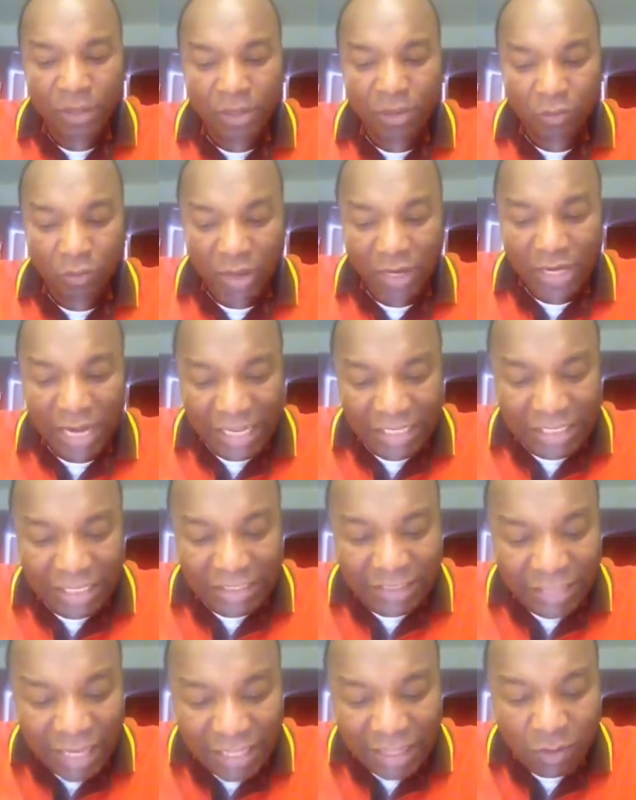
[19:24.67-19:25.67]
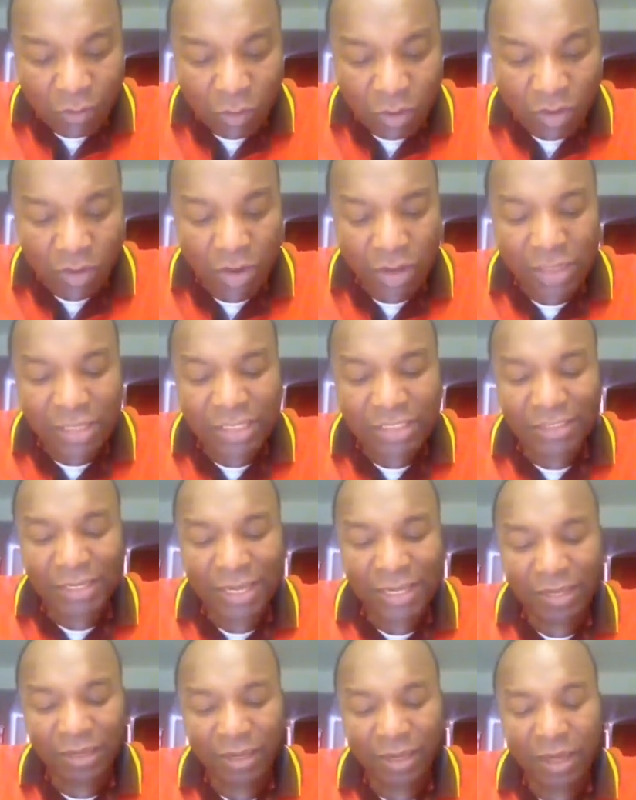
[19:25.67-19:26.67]
Well, that's exactly what God is
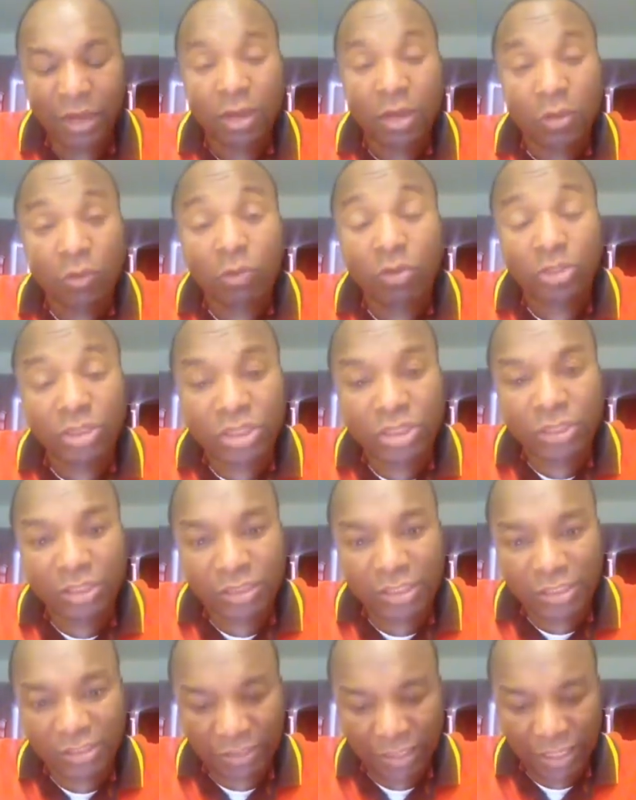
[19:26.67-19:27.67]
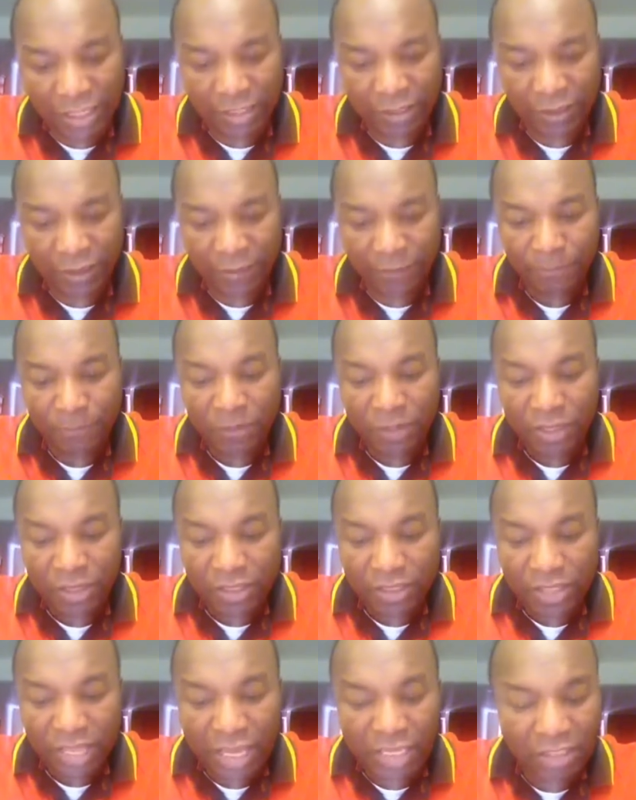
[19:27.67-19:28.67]
saying here, what Jesus is saying here,
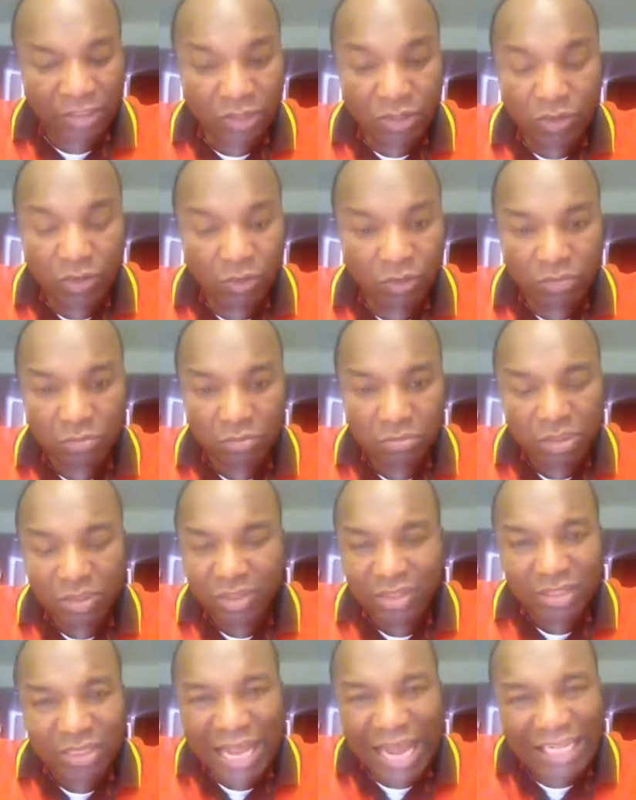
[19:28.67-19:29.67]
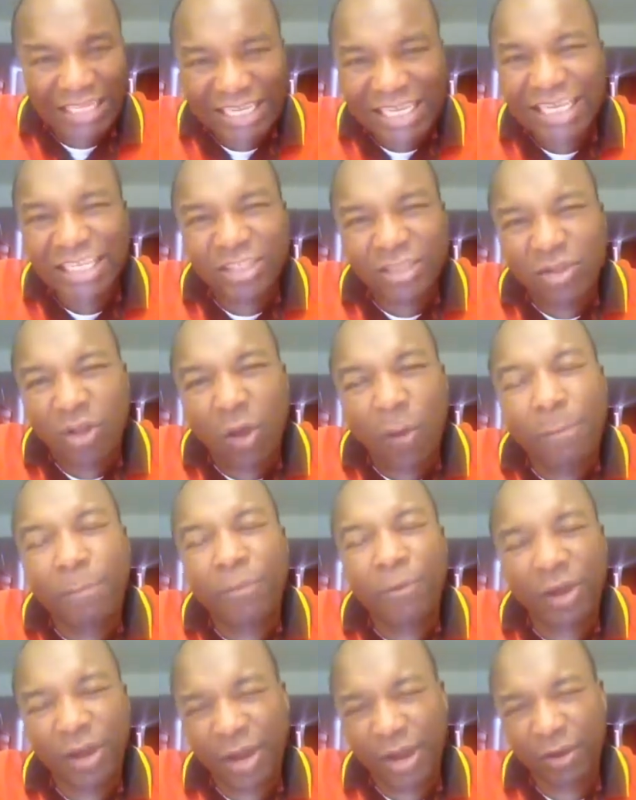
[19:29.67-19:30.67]
that, you know, that is not
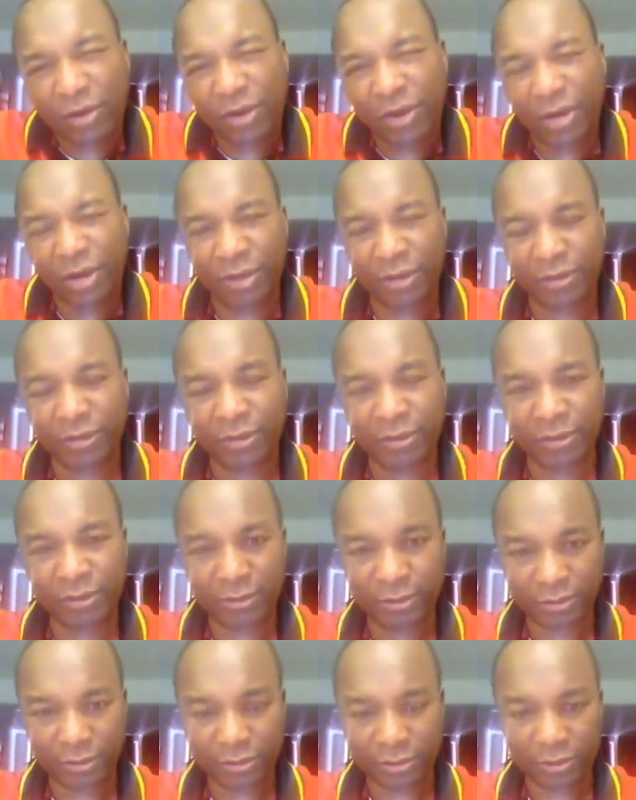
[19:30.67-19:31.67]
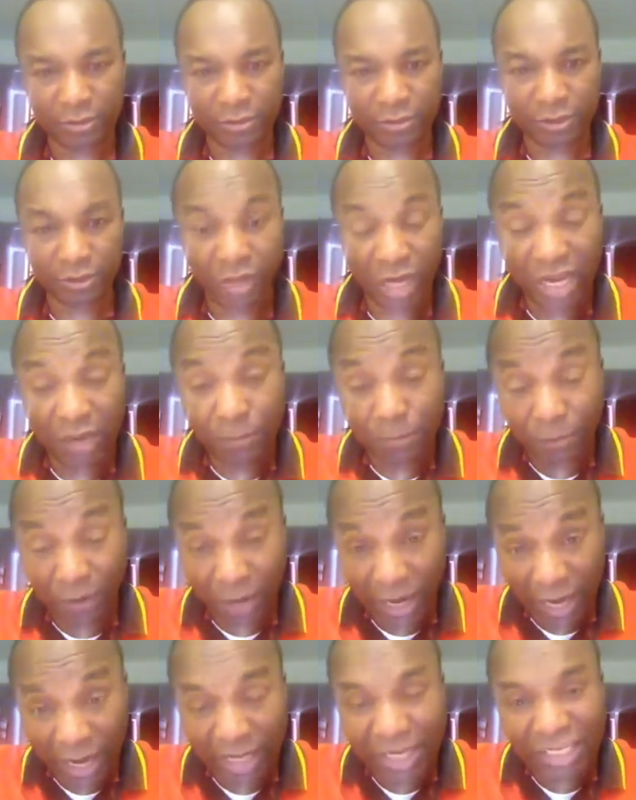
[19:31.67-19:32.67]
prayer, really. Real
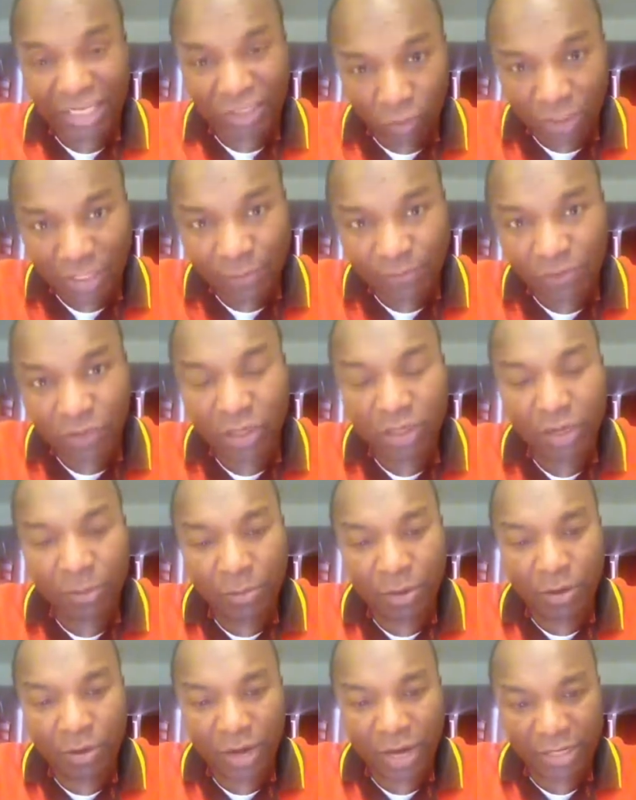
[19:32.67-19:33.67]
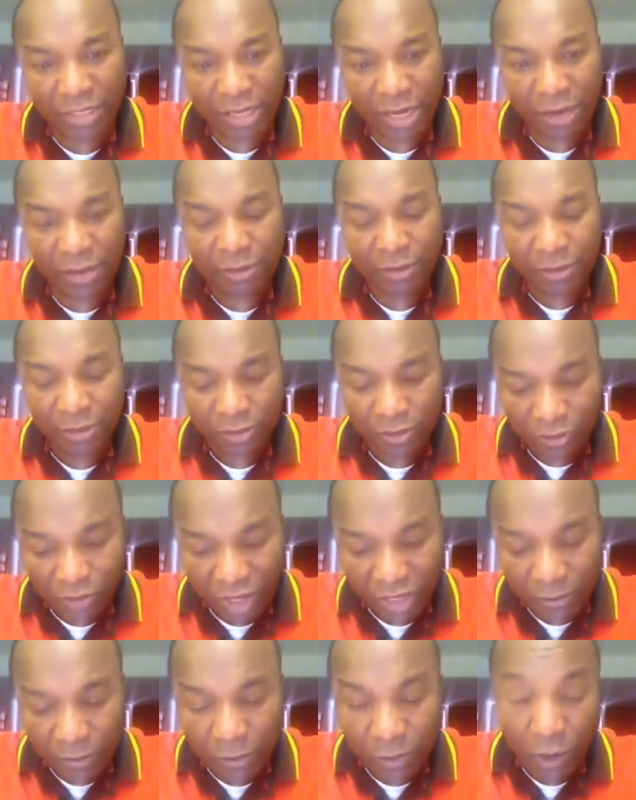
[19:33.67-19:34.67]
prayer is what I'm talking about right now.
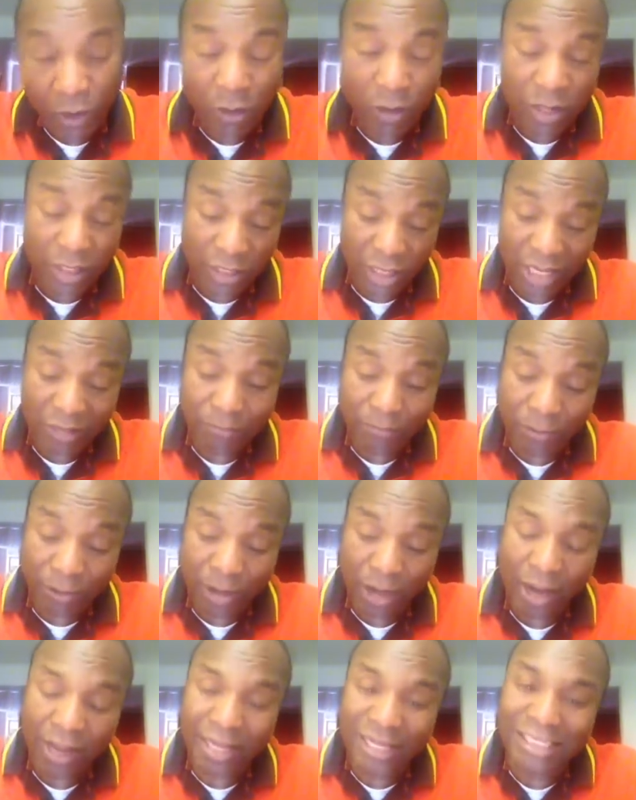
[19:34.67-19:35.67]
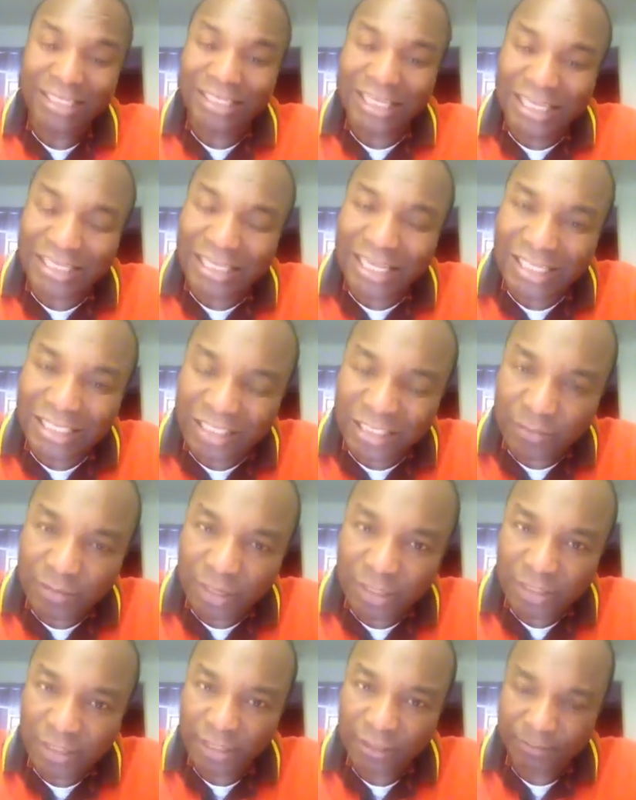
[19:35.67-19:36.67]
Real prayer is this
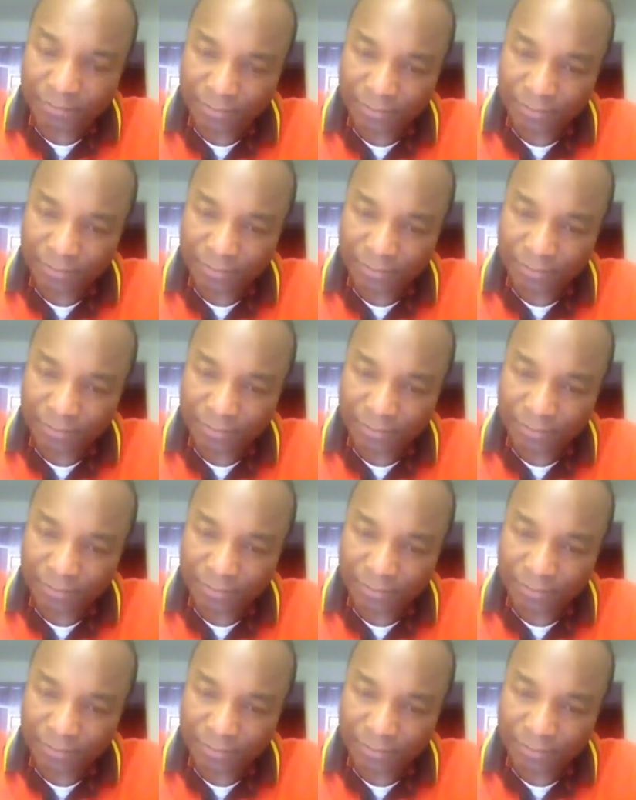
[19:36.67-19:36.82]
intimacy.